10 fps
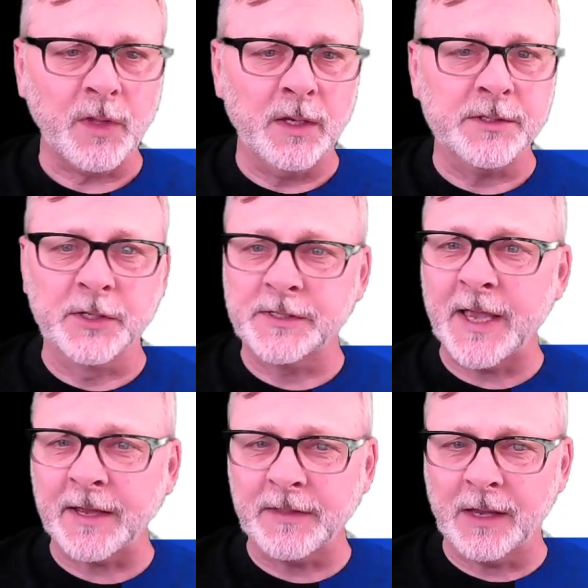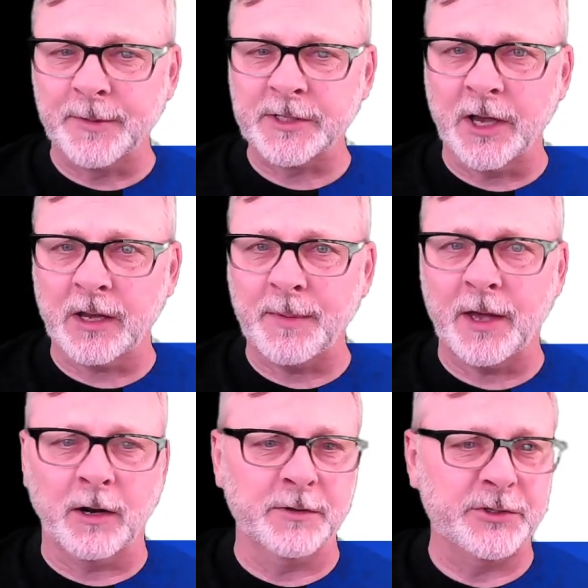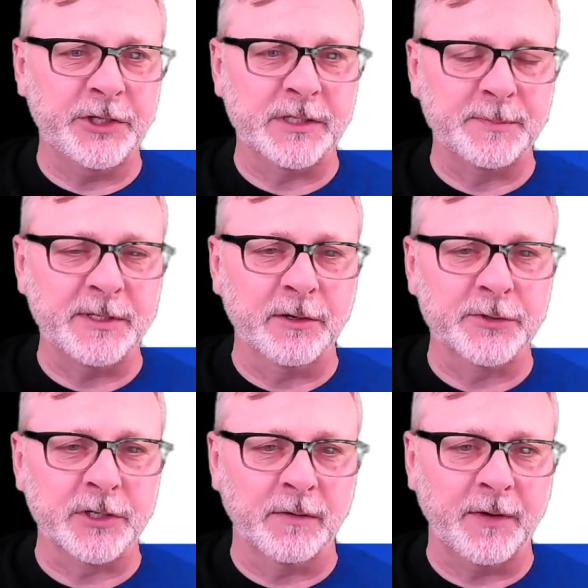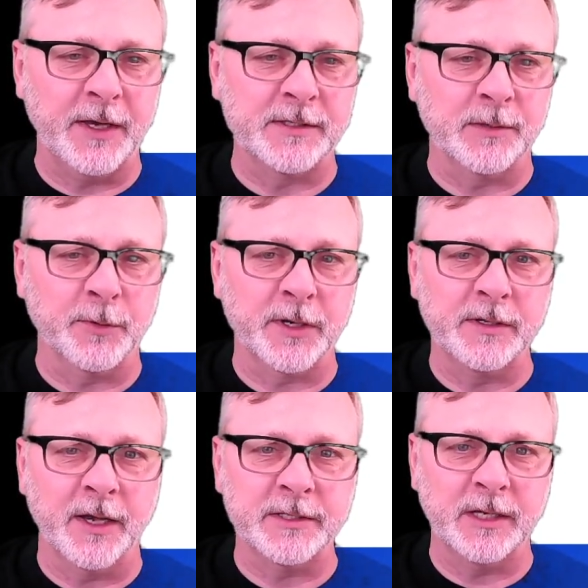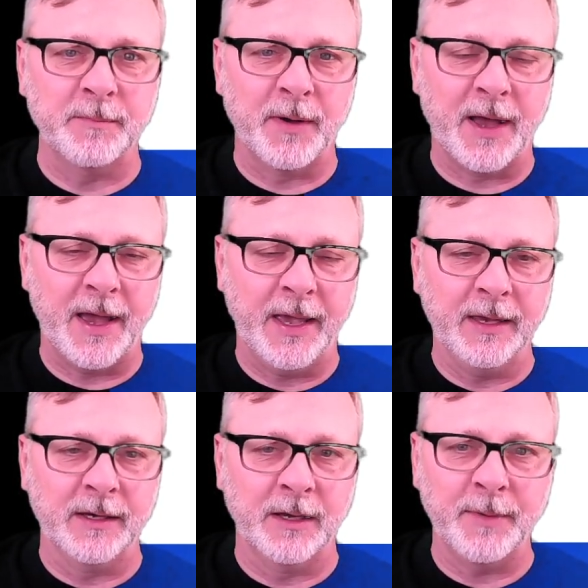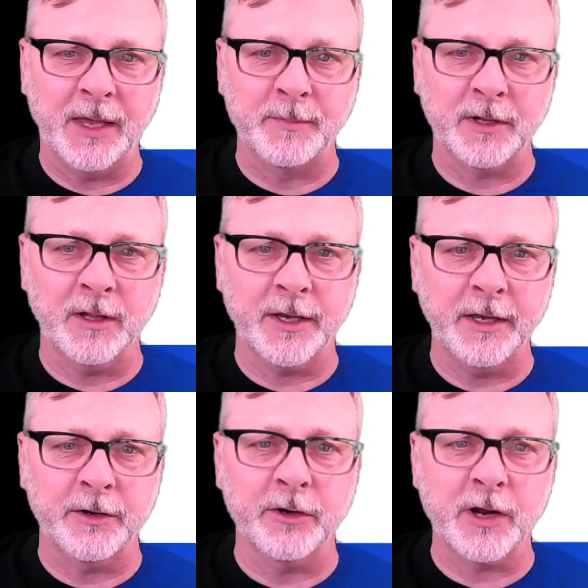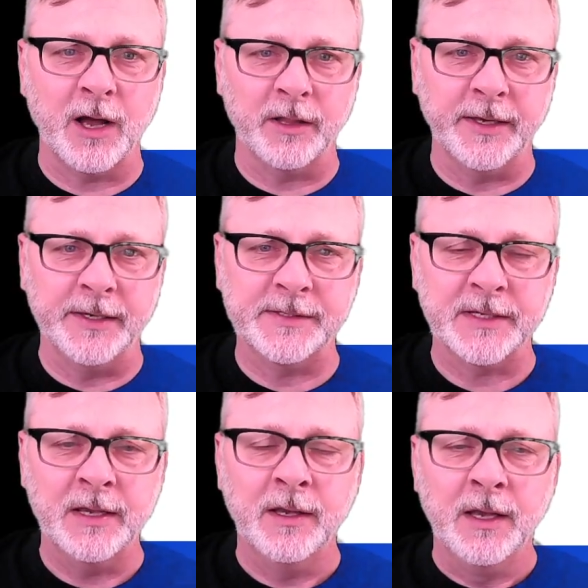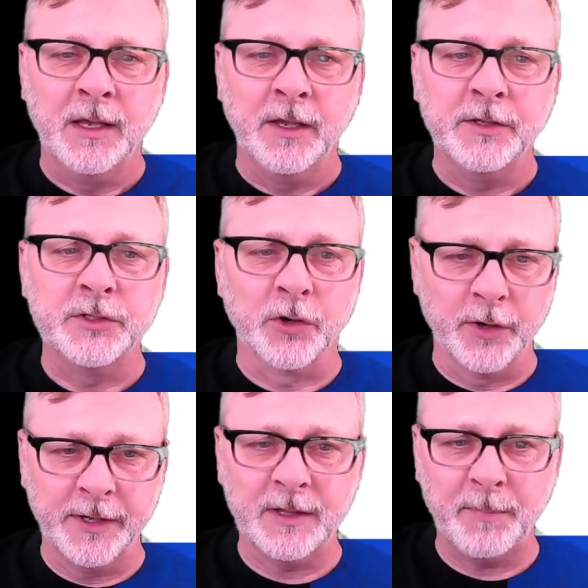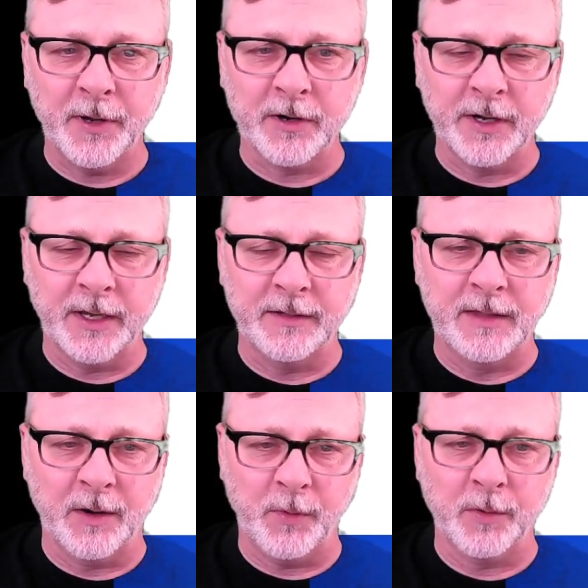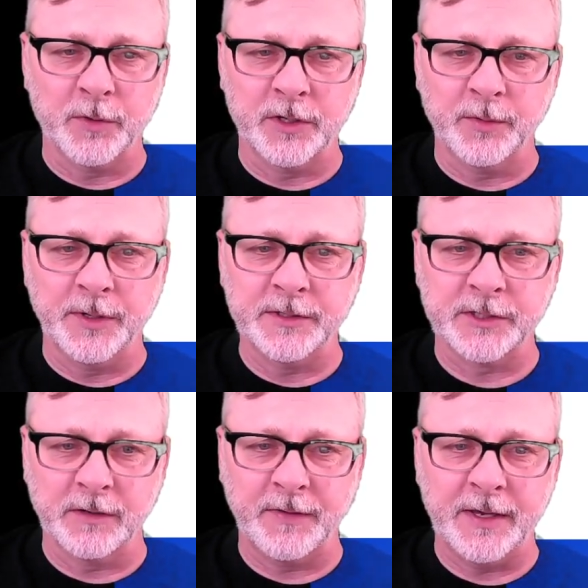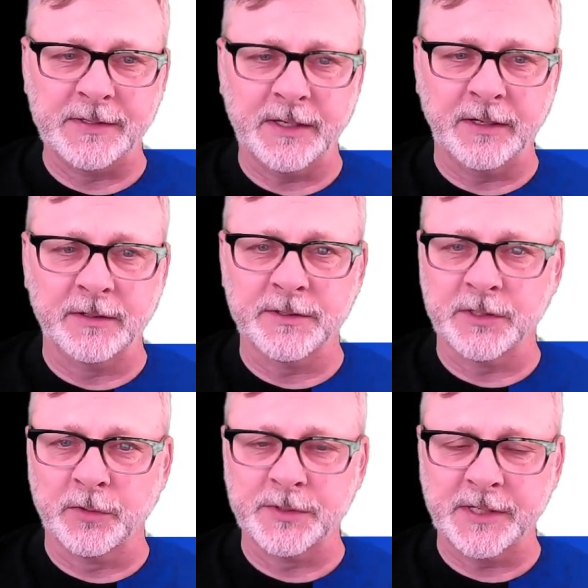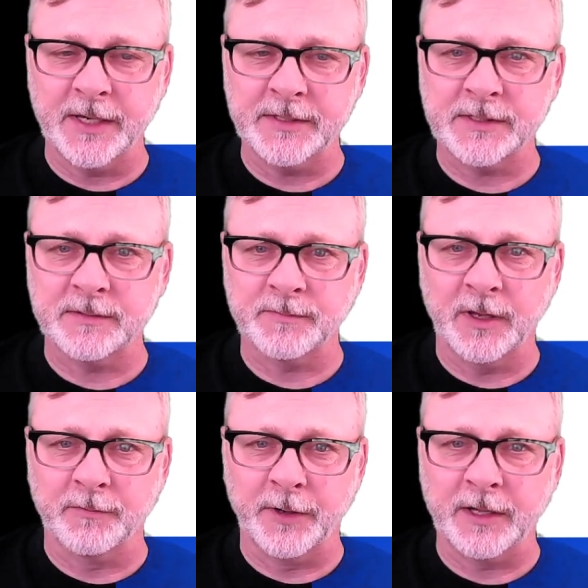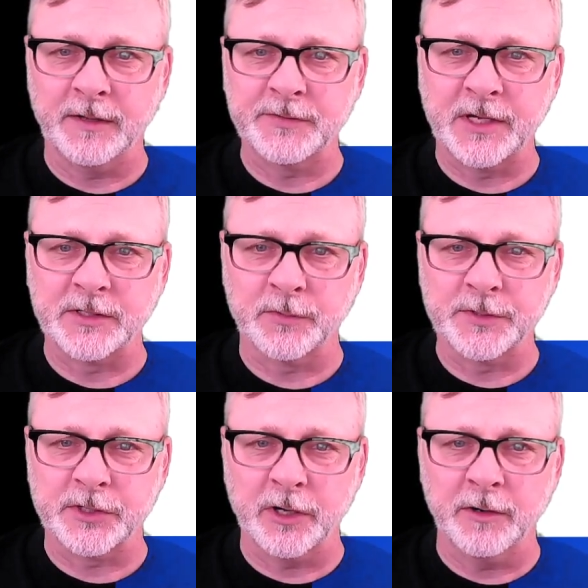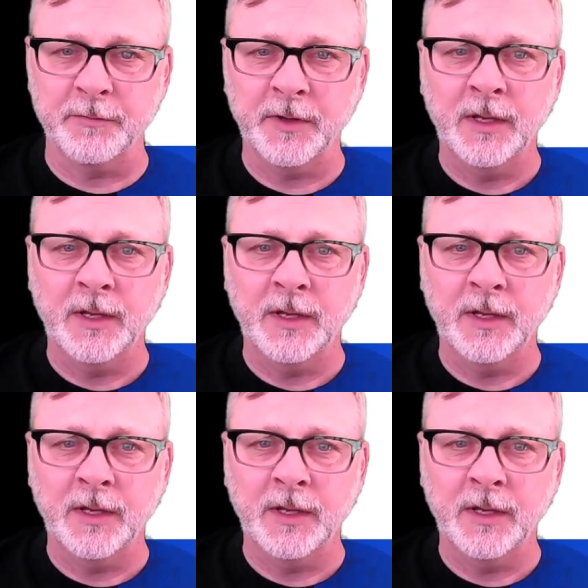So the second thing I'm going to talk about are the G0 surveys that were conducted by Anne McLucky and her colleagues during the period that we were doing surveys in Zone 6 of Red Cliffs Desert Reserve.